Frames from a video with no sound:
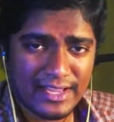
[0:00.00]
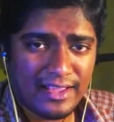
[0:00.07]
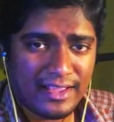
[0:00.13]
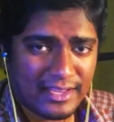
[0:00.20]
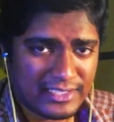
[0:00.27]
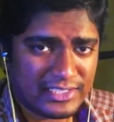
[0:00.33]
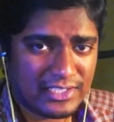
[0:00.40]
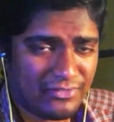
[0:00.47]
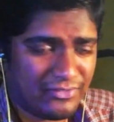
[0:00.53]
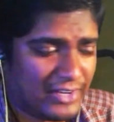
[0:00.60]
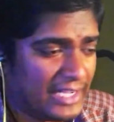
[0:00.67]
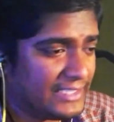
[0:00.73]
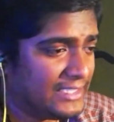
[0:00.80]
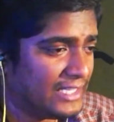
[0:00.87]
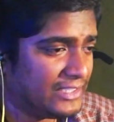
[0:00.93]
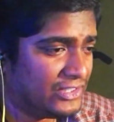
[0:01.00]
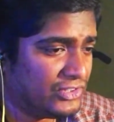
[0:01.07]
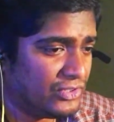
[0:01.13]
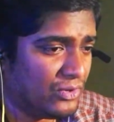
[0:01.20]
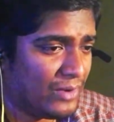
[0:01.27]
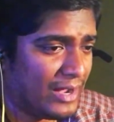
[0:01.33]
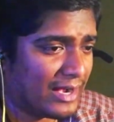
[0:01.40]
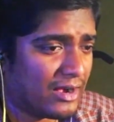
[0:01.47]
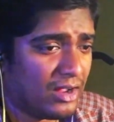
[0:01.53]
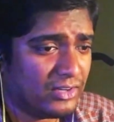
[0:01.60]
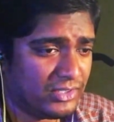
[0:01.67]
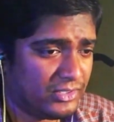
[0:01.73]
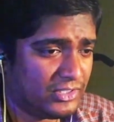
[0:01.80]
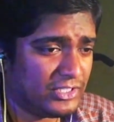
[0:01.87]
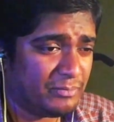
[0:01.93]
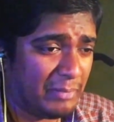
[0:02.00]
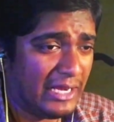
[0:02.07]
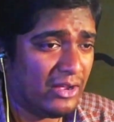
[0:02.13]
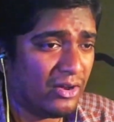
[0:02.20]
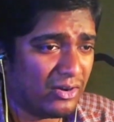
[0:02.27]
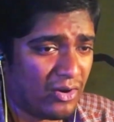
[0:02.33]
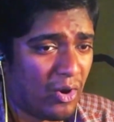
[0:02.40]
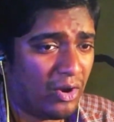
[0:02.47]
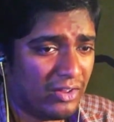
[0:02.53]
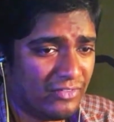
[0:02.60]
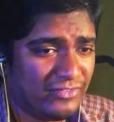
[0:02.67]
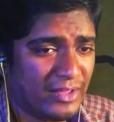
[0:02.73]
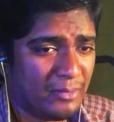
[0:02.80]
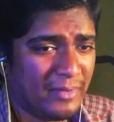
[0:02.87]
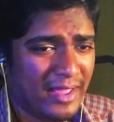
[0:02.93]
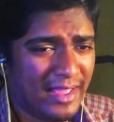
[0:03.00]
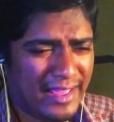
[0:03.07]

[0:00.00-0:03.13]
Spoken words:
and stuff like that, so I can't speak on all of them,